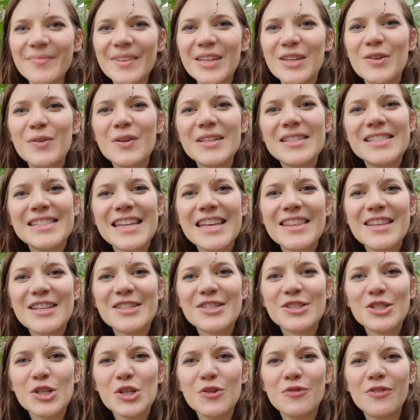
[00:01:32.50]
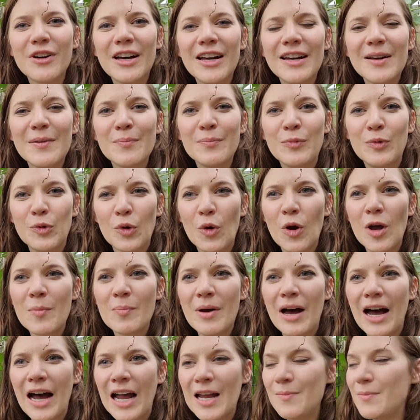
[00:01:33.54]
You can see this Luffa growing
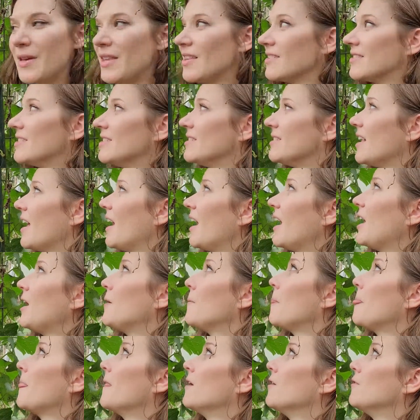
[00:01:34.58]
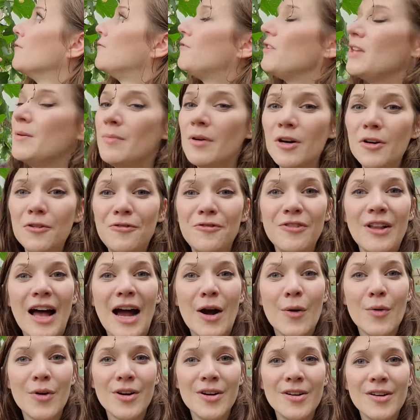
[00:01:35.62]
behind me. This is a female
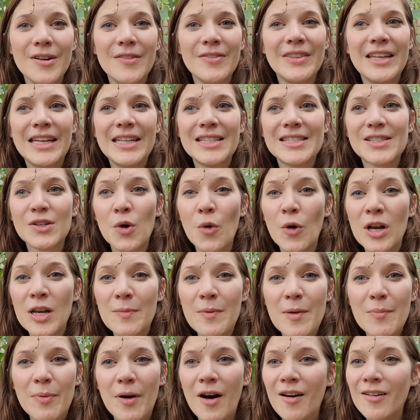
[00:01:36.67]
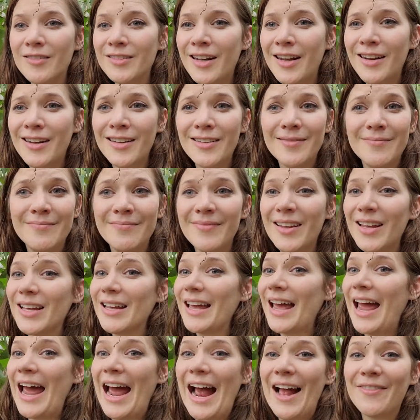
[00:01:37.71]
flower that's going to be pollinated
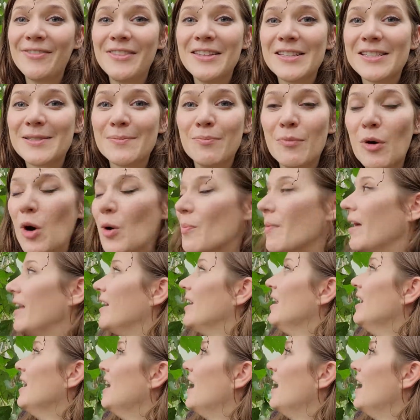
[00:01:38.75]
at this moment.